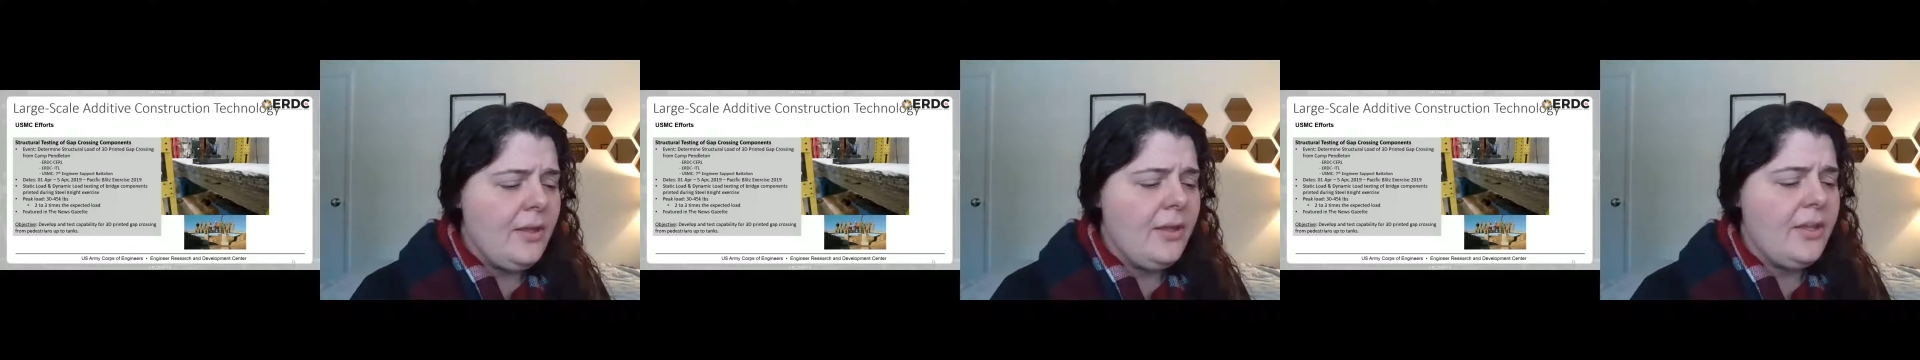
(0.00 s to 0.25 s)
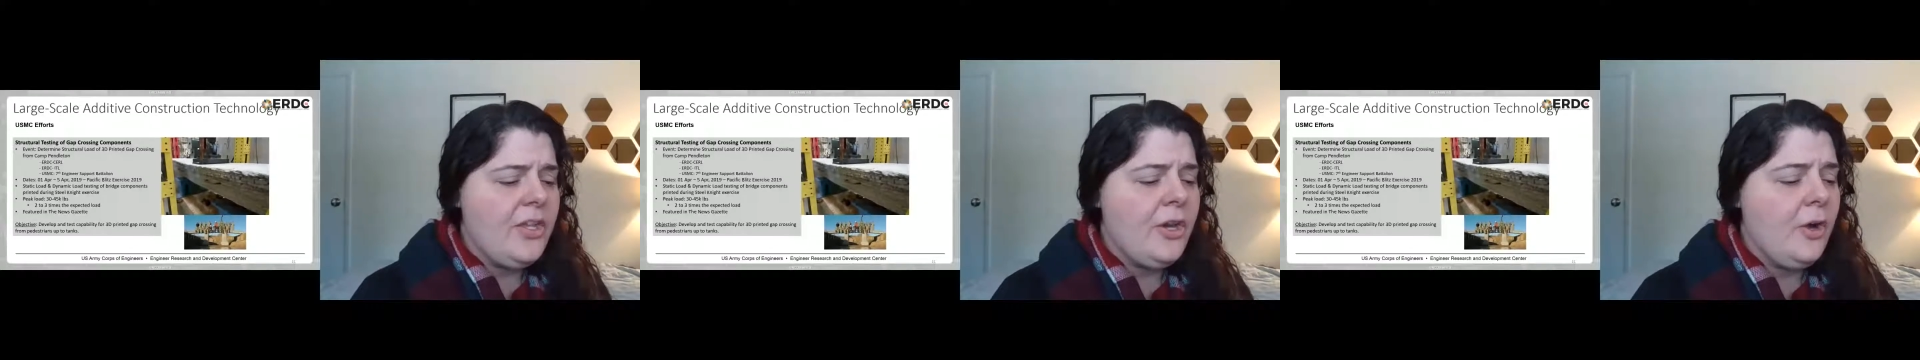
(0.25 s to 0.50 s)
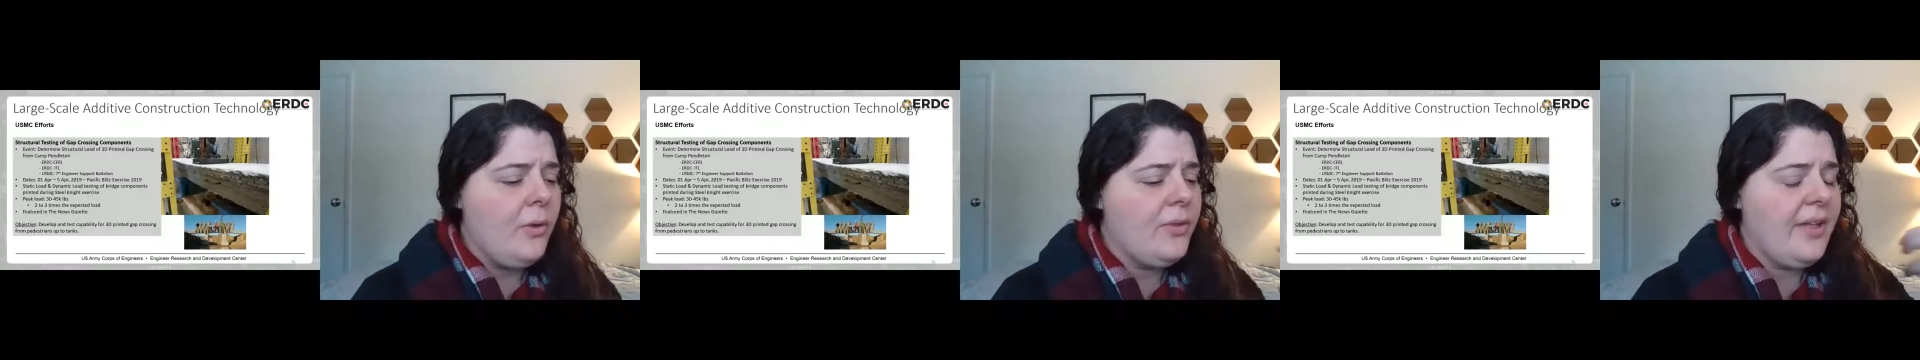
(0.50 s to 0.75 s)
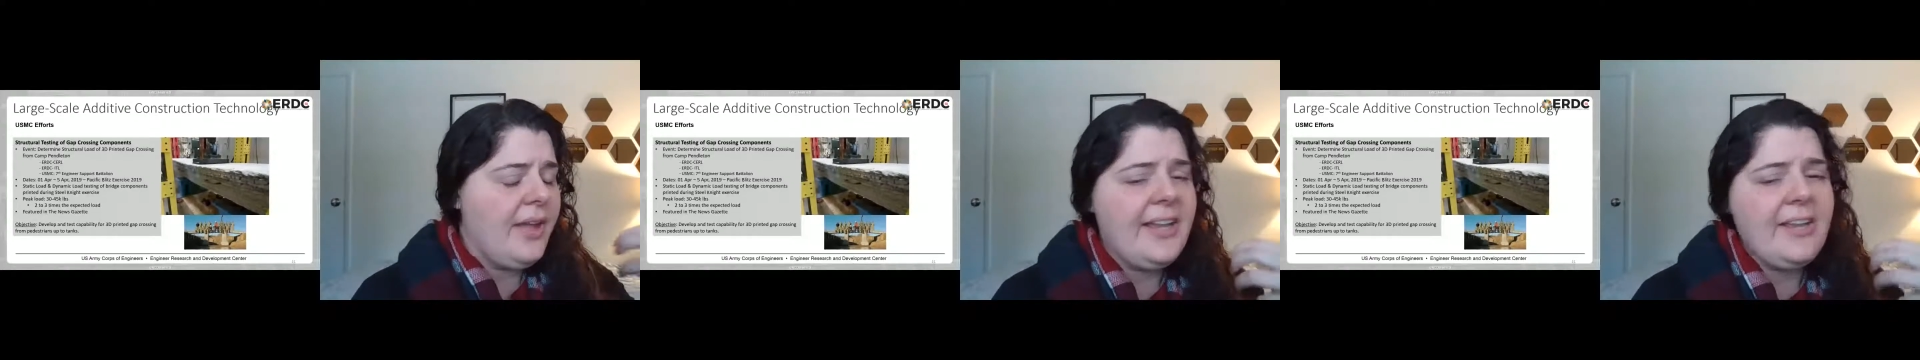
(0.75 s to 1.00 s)
you know,
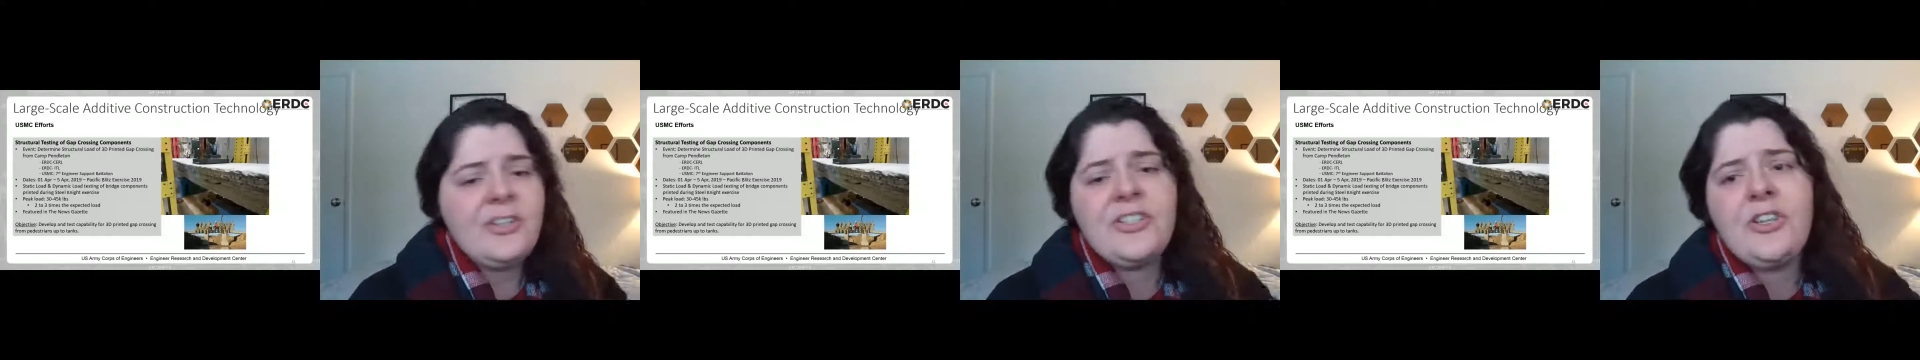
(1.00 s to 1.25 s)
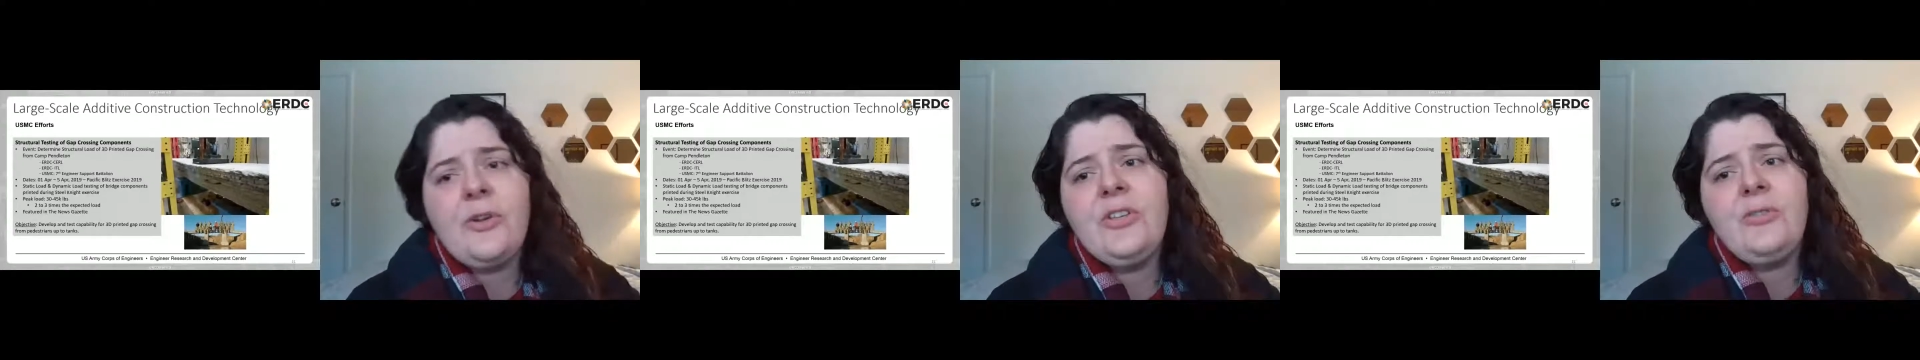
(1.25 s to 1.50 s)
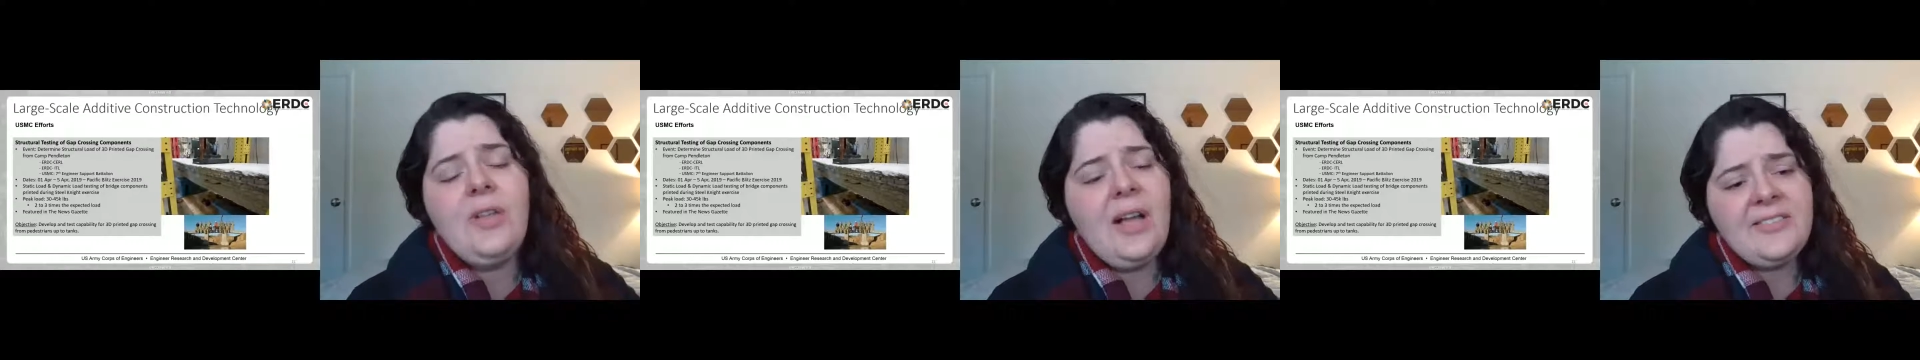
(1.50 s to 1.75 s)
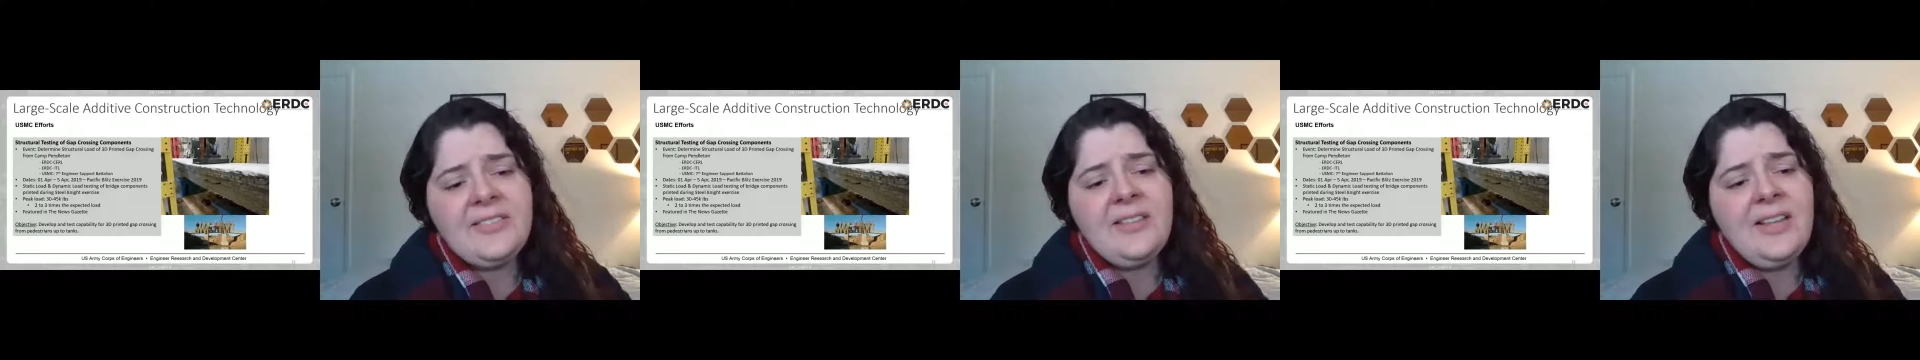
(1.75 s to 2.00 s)
I could show you
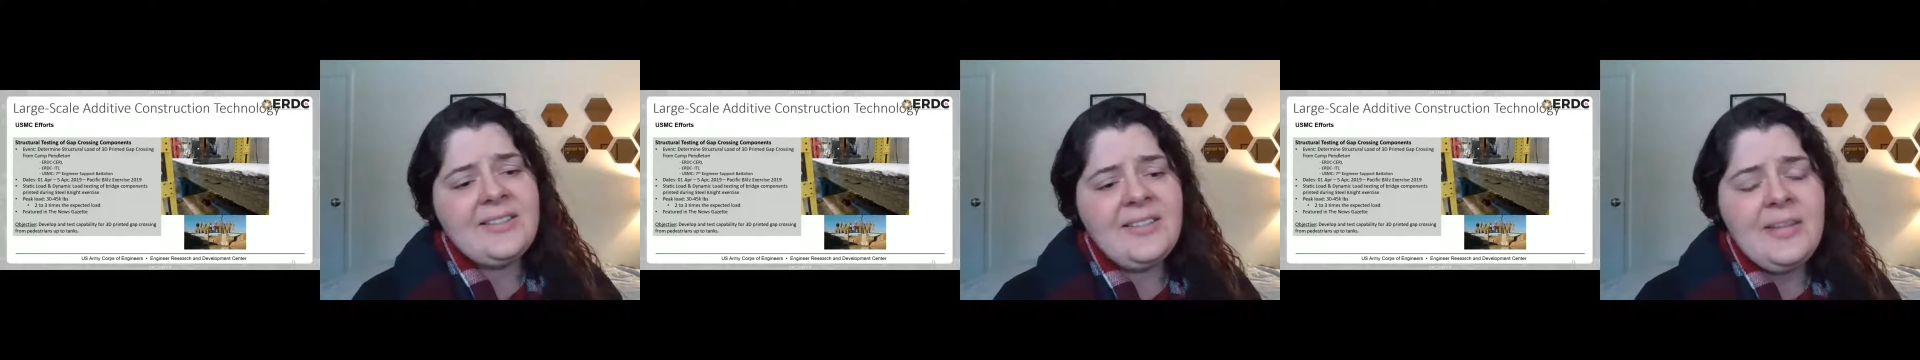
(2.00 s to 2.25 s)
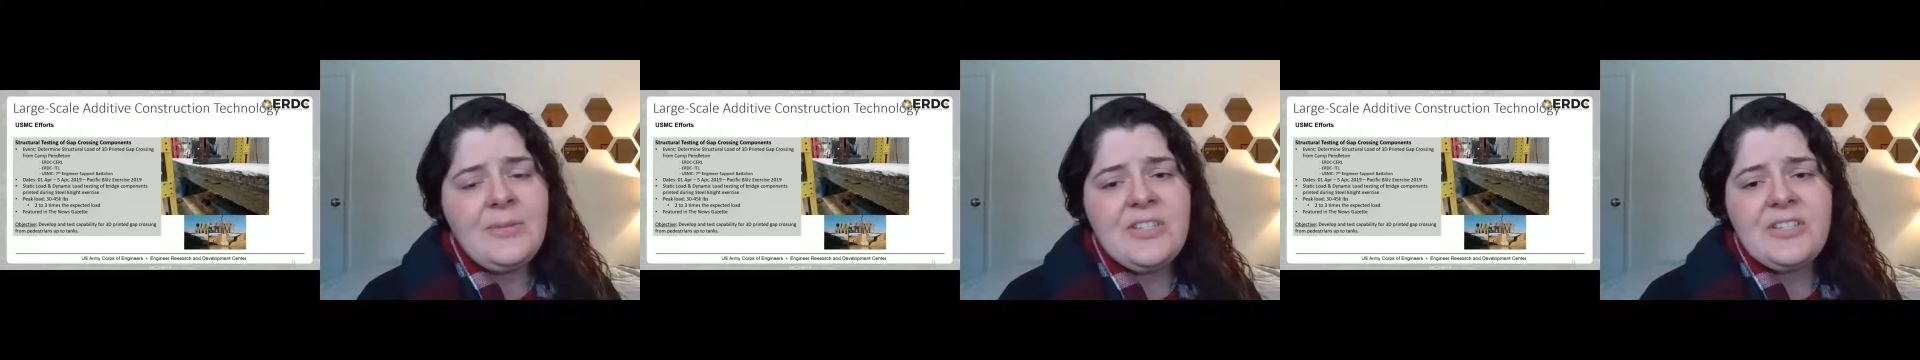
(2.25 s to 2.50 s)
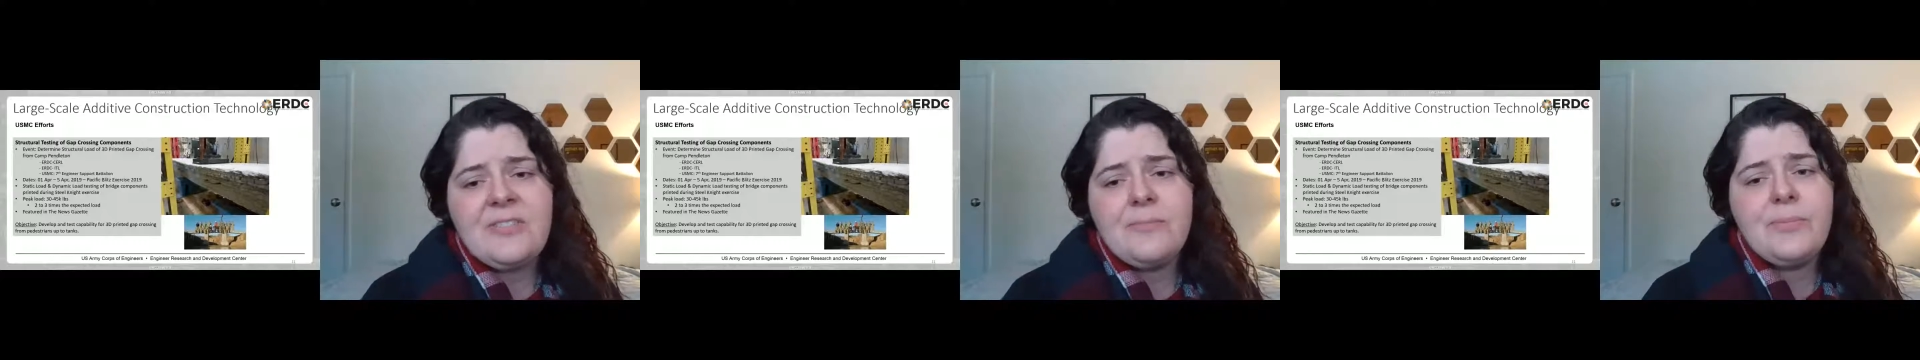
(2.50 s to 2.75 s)
lots and lots of images